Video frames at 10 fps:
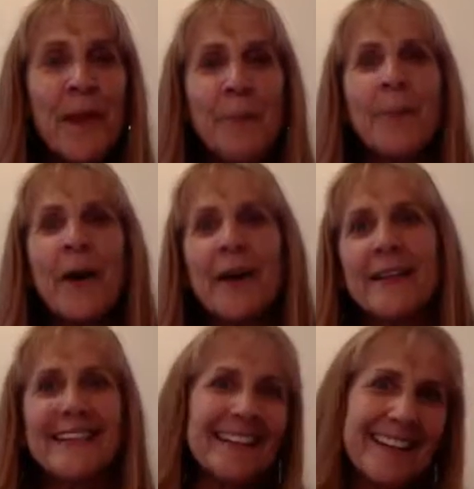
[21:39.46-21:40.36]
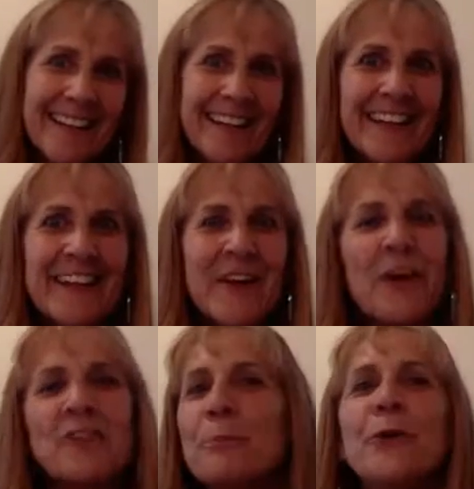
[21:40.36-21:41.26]
But
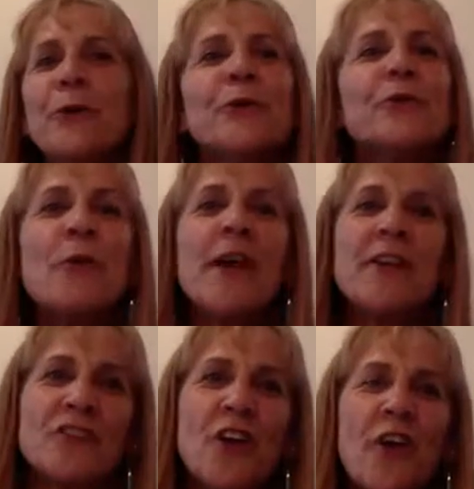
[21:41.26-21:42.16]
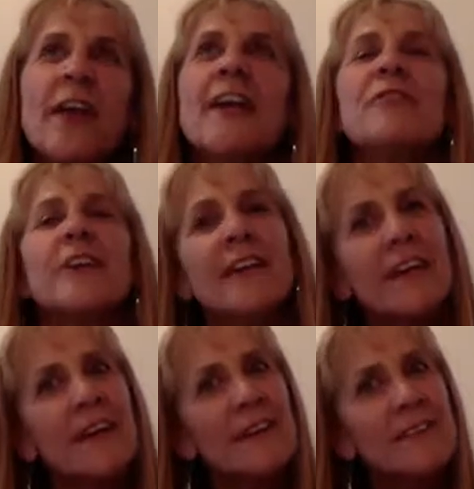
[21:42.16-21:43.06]
it's a beautiful way to start. And if the
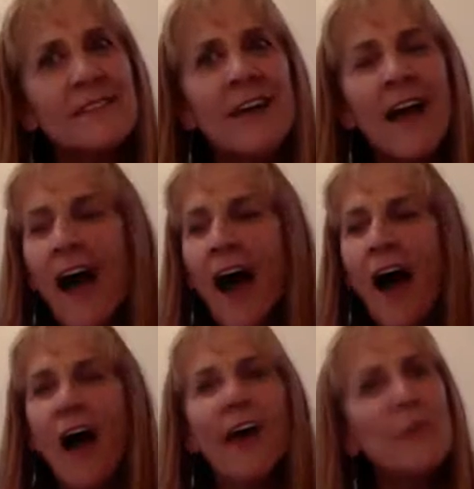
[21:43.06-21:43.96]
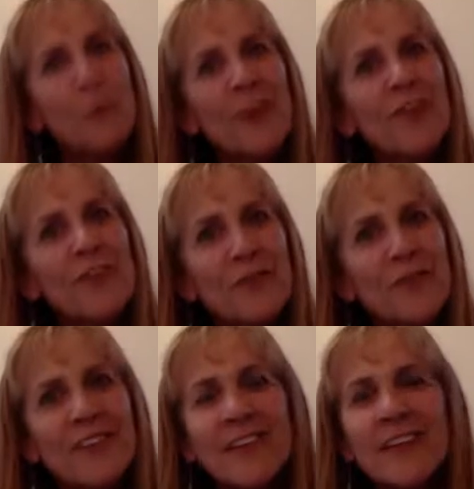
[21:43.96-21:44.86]
kids are the ones that
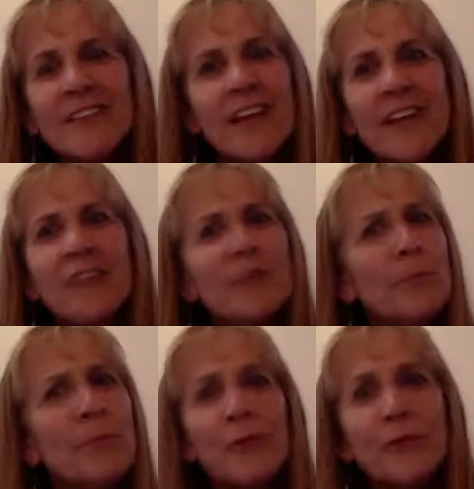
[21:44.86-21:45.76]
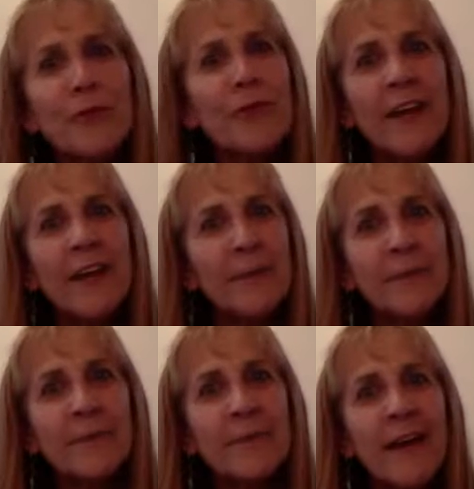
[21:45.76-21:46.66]
facilitate, it's a beautiful thing.
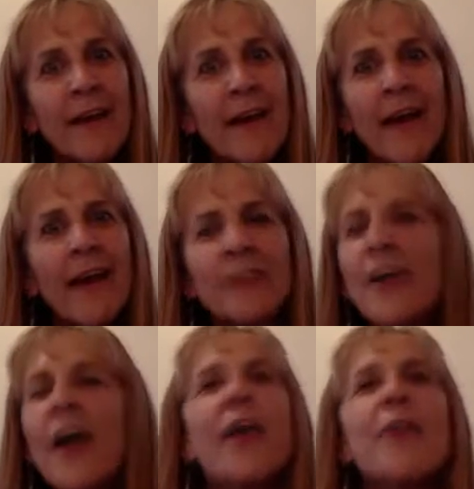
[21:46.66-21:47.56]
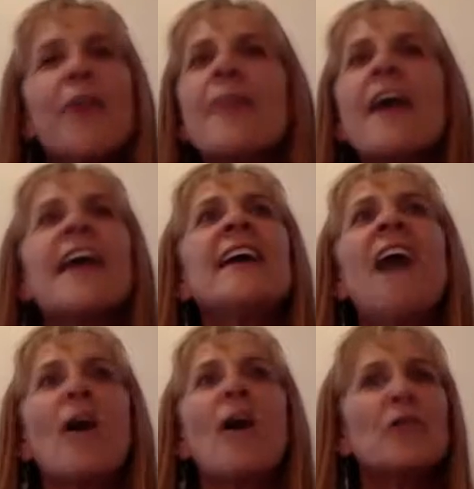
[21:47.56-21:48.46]
And they
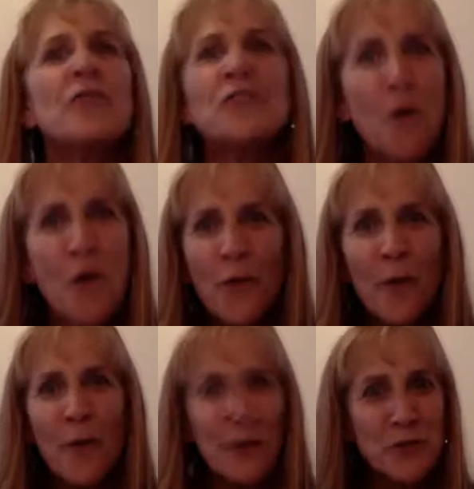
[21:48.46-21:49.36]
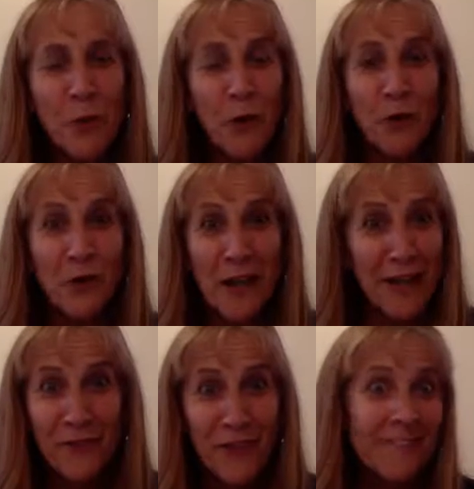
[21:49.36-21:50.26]
are so much more
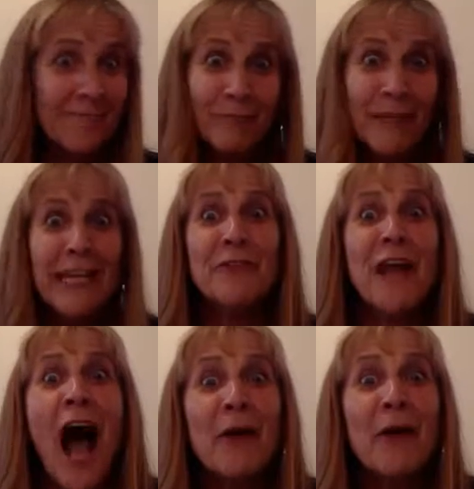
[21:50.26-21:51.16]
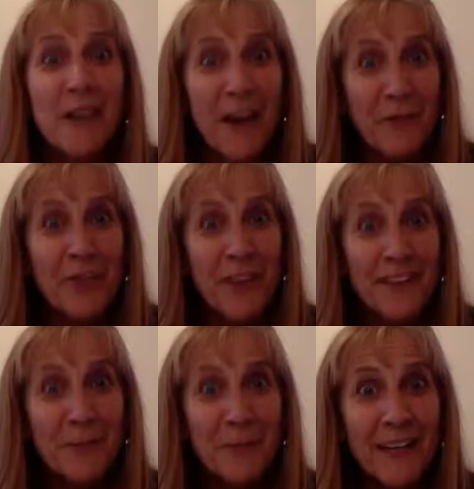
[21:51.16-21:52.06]
creative than even I would ever think
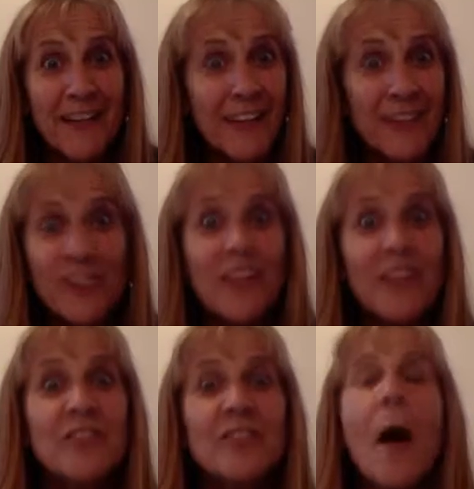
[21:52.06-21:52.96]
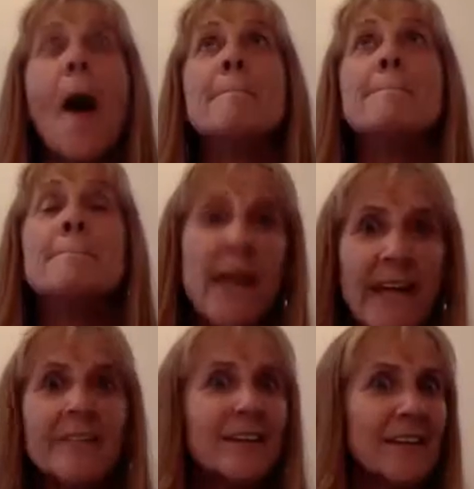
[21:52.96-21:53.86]
to be. It's
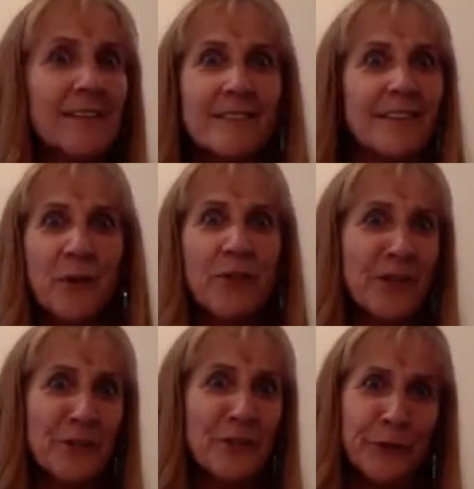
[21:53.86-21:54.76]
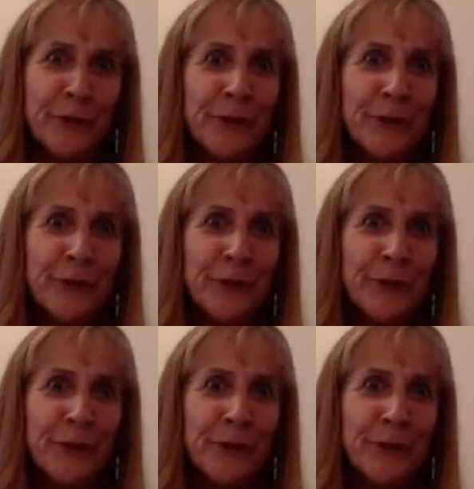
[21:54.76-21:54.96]
amazing to see what they do.